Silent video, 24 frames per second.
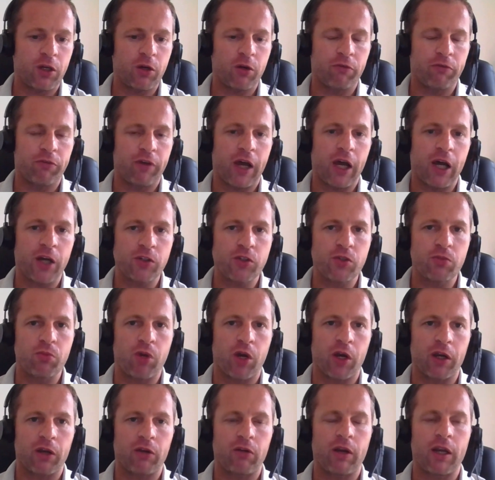of how to
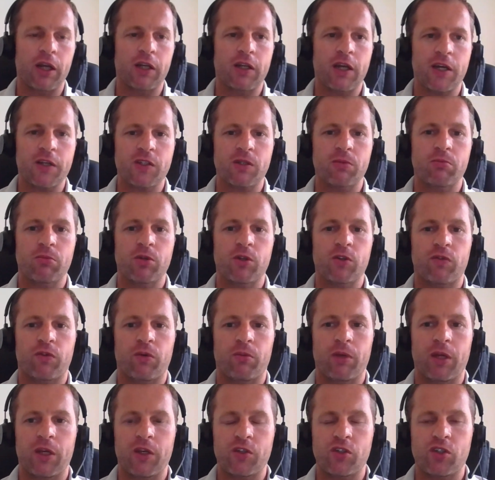migrate customers
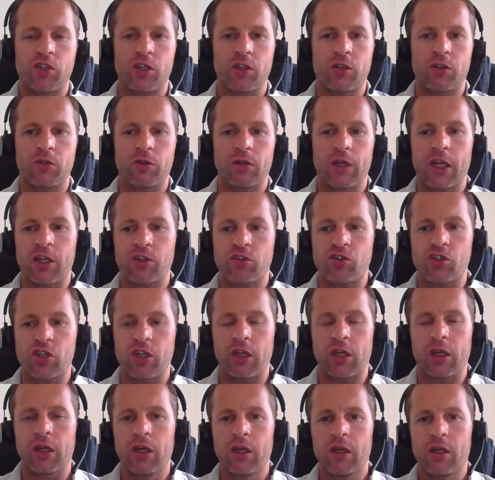from SG to
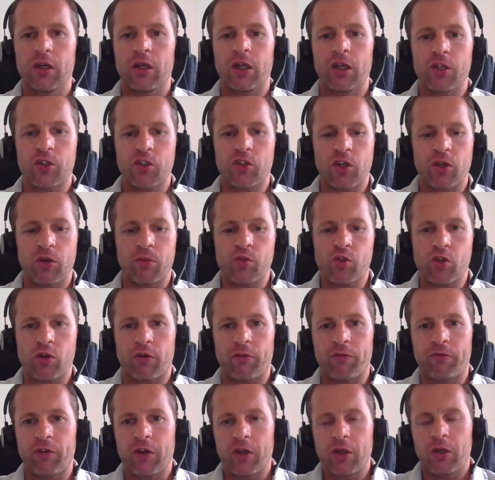XG in terms
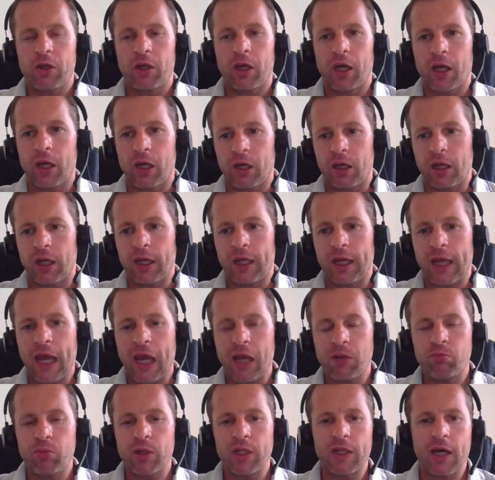of it
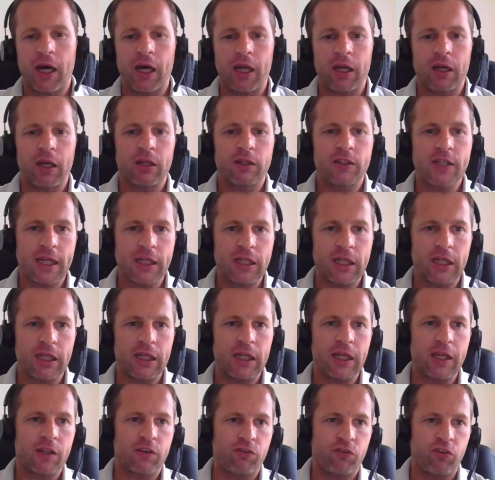can be done.
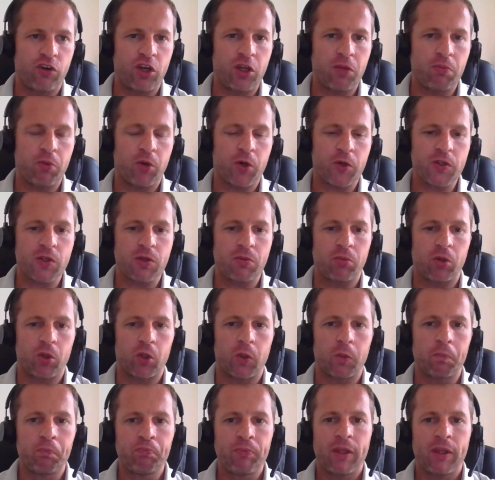Technically, it's very
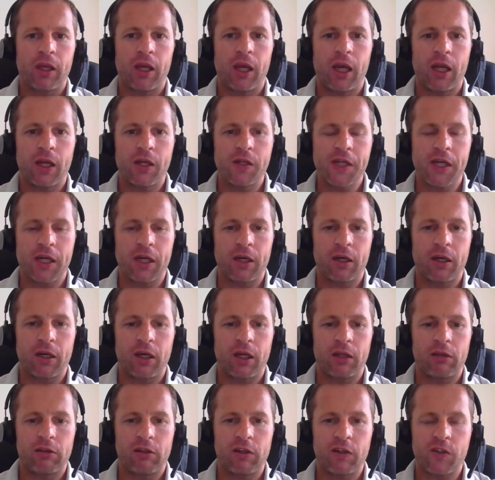possible, and
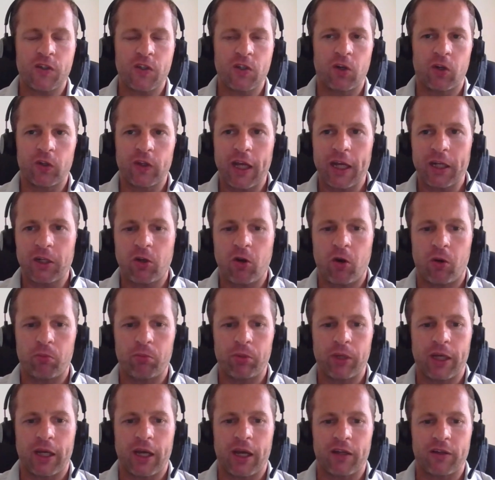it's not that
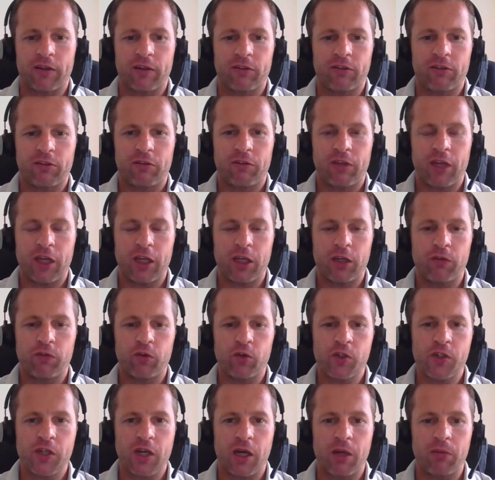complicated. Thank you
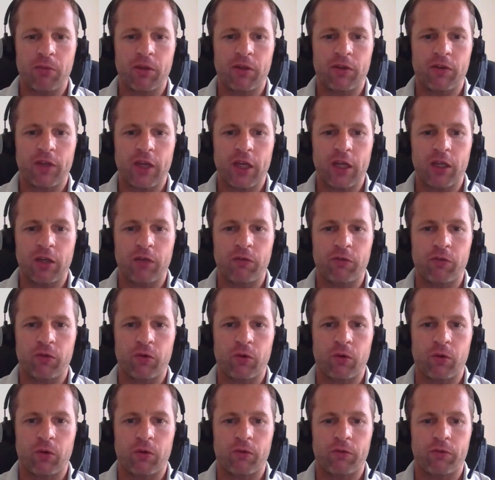for your time, and thank you
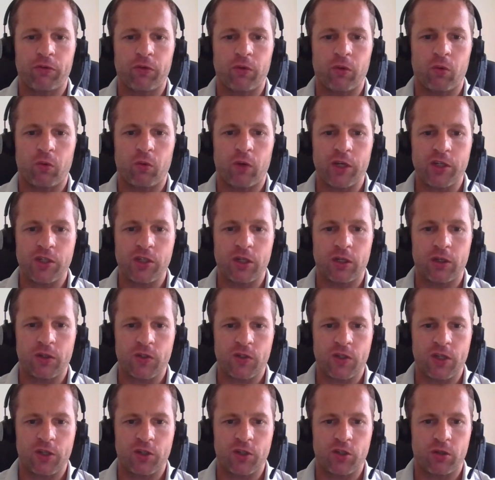for watching
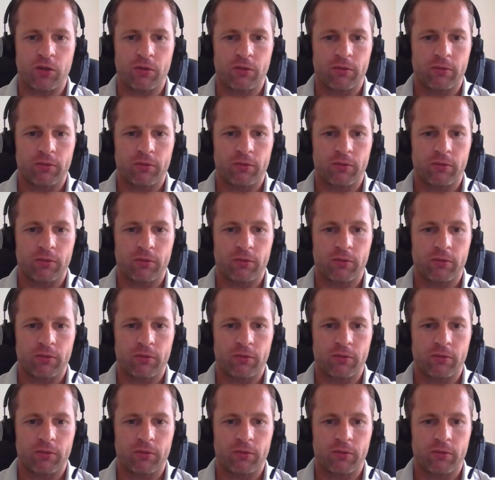this session.